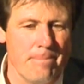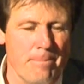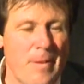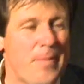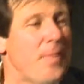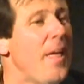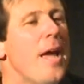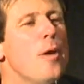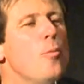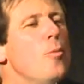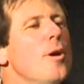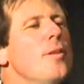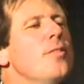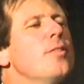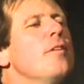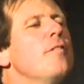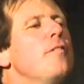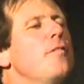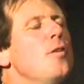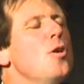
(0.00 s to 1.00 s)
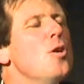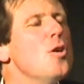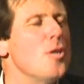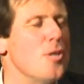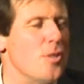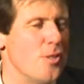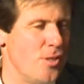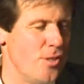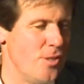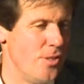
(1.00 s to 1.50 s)
But they weren't the
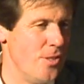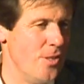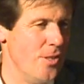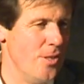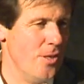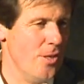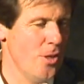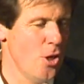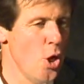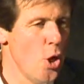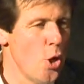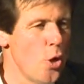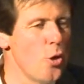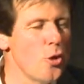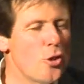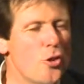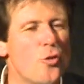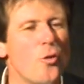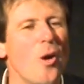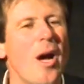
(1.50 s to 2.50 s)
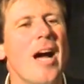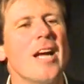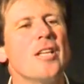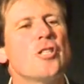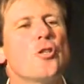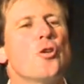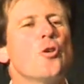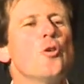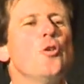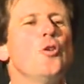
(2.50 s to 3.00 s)
first who
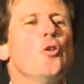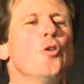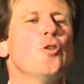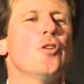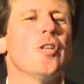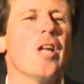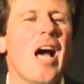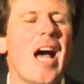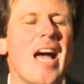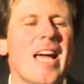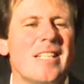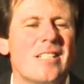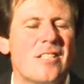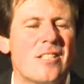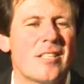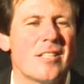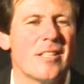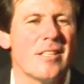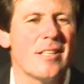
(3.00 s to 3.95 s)
tried to unite,